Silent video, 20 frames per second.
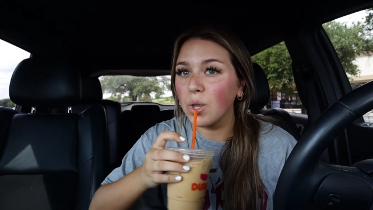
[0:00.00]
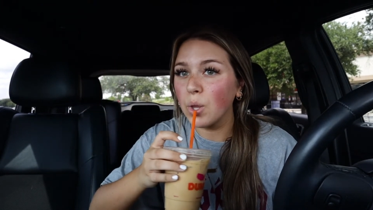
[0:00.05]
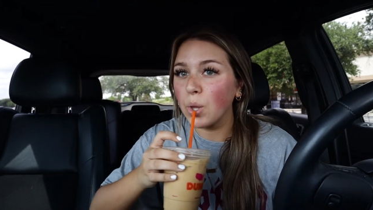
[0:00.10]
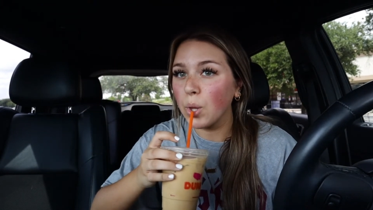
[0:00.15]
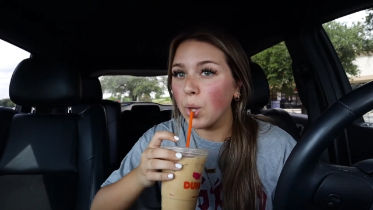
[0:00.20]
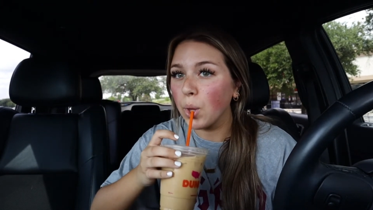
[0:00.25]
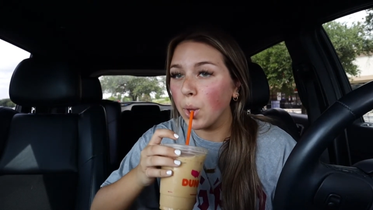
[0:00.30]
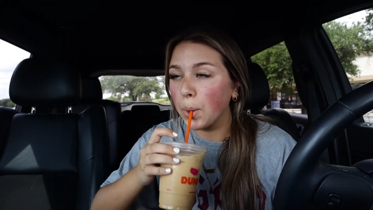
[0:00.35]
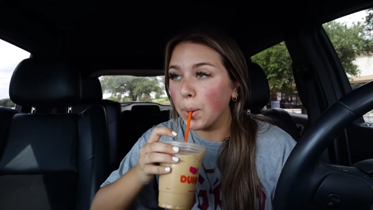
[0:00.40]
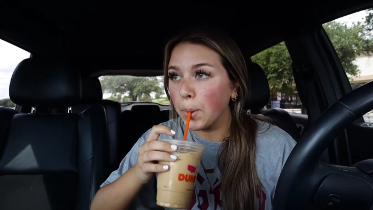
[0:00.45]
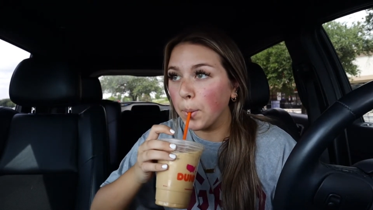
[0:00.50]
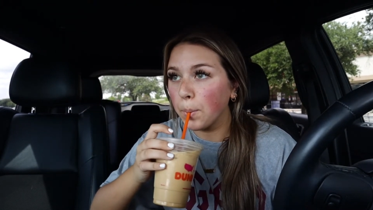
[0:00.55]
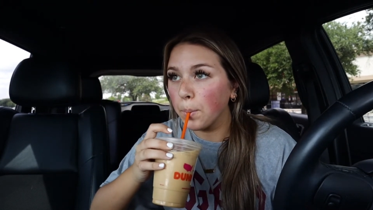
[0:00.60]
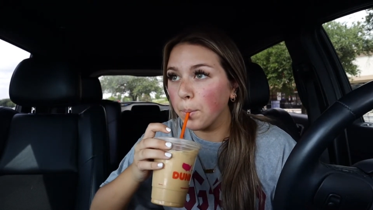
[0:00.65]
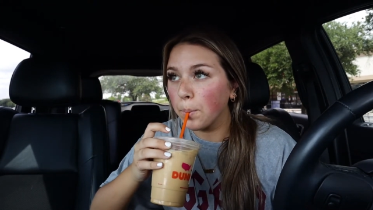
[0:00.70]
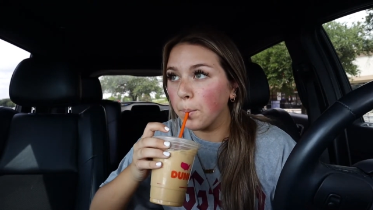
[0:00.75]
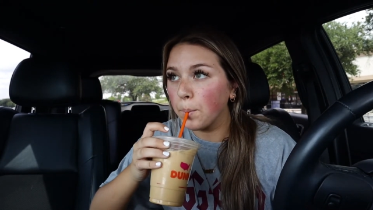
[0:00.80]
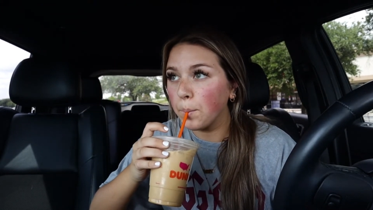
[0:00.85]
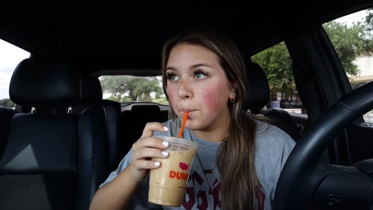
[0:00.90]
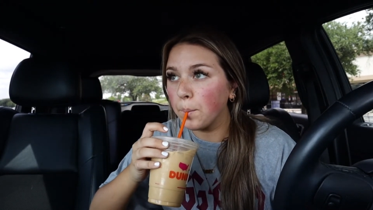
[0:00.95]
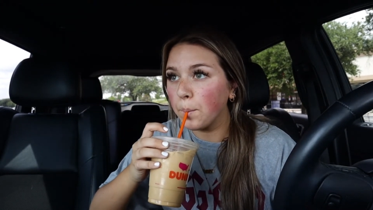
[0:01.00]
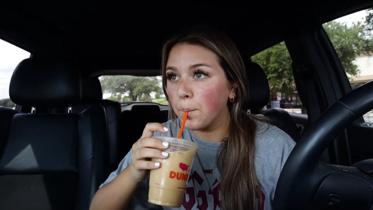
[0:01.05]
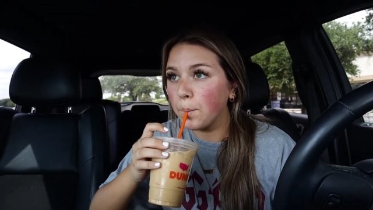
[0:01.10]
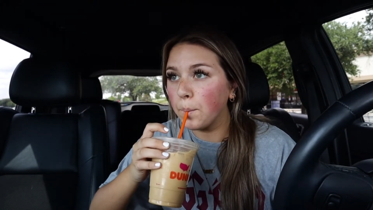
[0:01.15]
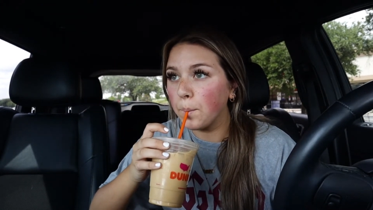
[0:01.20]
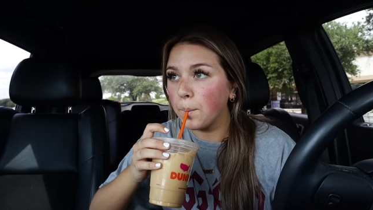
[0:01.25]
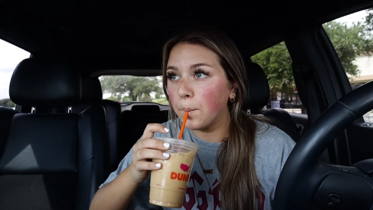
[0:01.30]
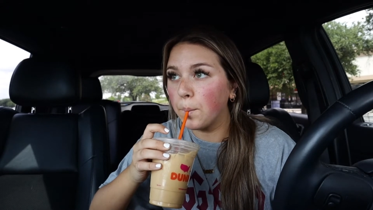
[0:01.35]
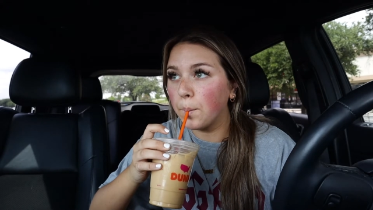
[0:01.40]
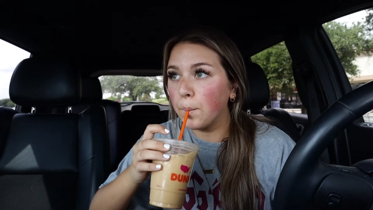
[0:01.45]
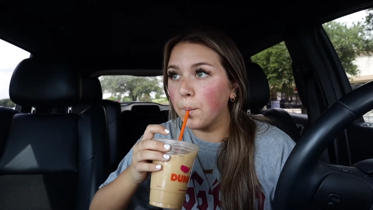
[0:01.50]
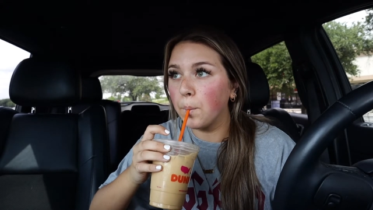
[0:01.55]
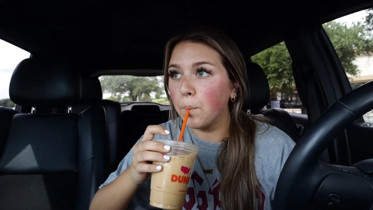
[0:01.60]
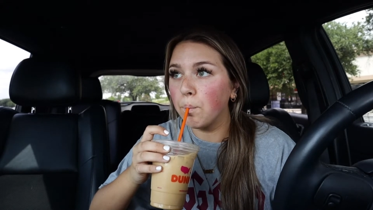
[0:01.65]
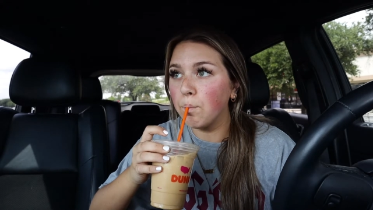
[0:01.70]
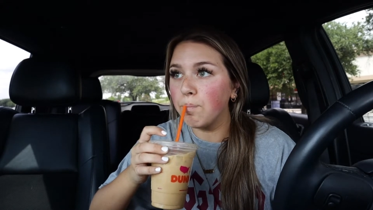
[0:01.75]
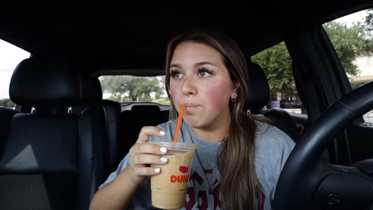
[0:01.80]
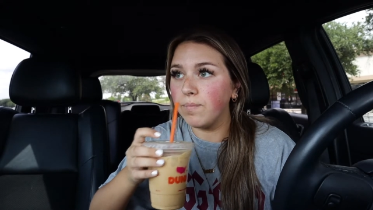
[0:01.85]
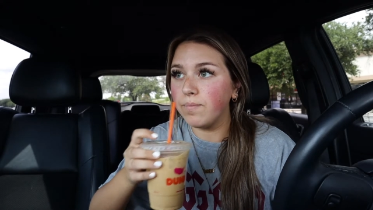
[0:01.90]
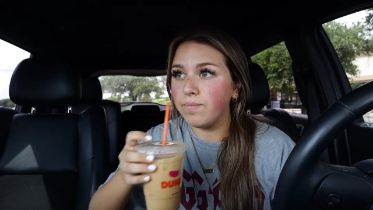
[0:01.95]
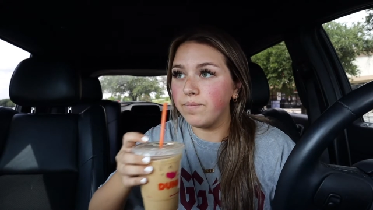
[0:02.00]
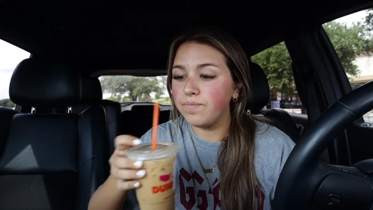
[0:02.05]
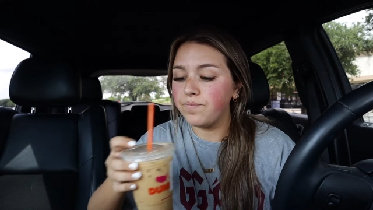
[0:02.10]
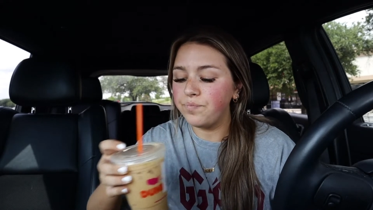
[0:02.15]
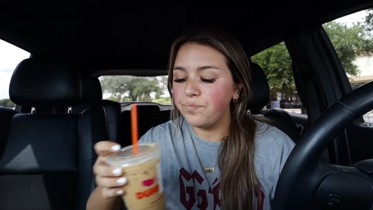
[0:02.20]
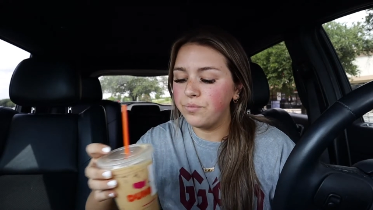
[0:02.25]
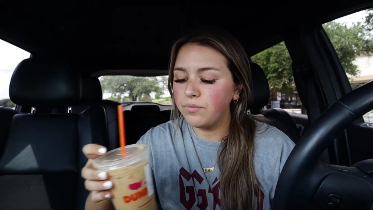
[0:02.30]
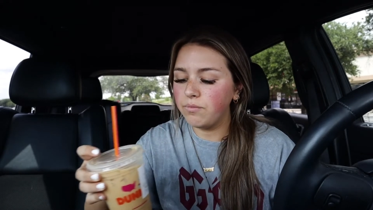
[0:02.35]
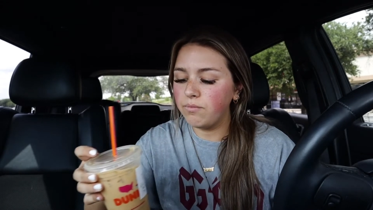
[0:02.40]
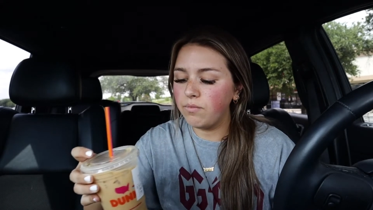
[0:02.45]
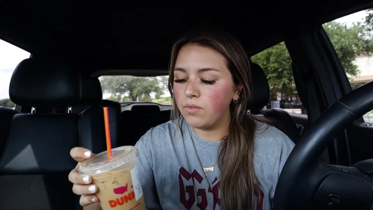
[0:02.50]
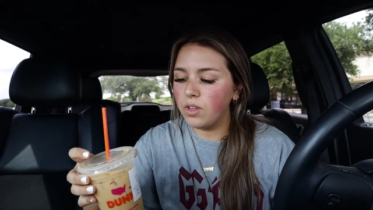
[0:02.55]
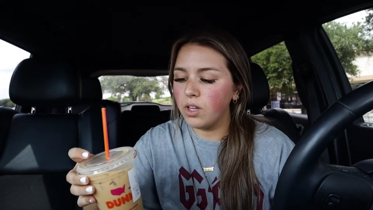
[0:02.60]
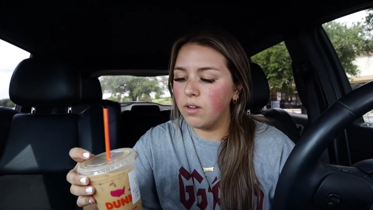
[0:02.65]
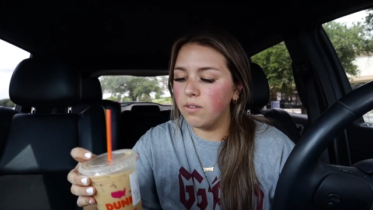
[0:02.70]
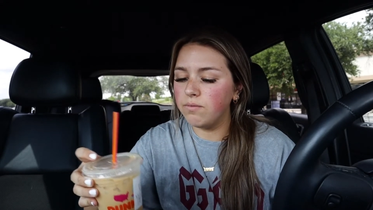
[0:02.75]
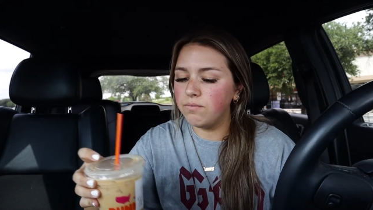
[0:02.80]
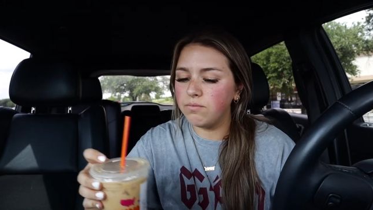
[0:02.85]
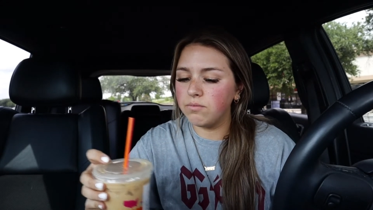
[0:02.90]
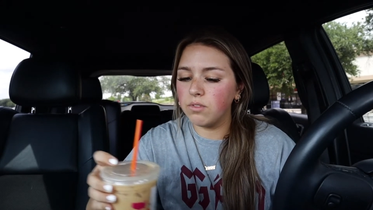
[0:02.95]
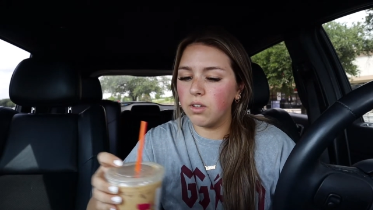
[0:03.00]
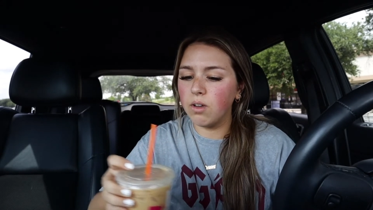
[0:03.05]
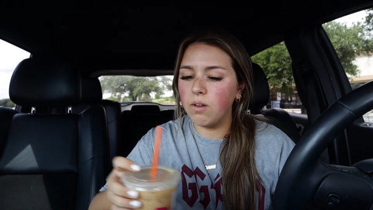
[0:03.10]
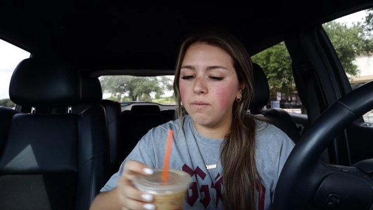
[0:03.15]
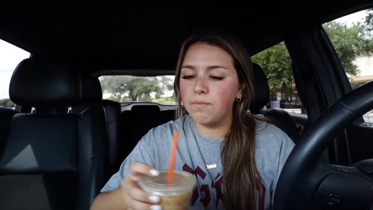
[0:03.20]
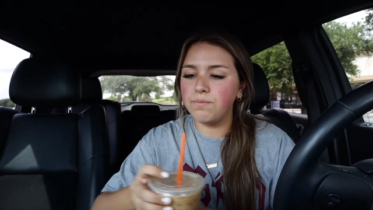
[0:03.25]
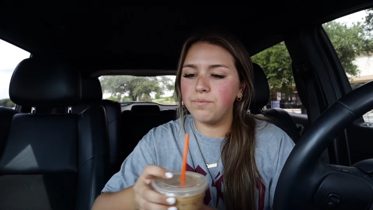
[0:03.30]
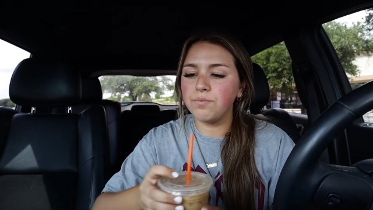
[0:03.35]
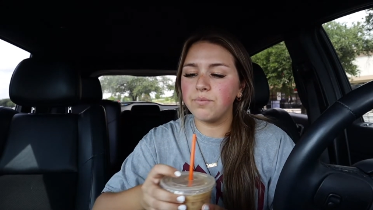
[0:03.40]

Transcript: (silence)